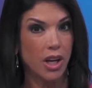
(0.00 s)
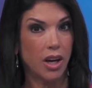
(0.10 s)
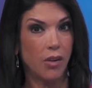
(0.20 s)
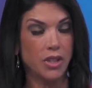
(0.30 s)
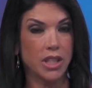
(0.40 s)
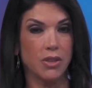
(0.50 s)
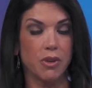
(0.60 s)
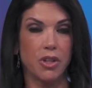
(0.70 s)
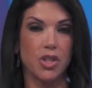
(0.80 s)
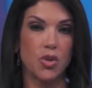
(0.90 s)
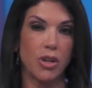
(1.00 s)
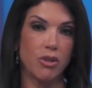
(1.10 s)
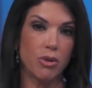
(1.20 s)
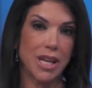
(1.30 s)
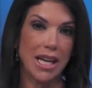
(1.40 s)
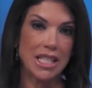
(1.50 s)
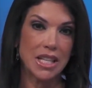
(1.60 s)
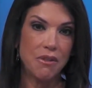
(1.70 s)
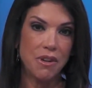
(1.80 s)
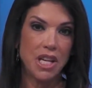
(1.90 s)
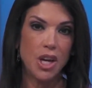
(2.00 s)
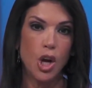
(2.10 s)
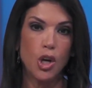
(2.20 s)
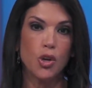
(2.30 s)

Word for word: obviously it's very strenuous activity.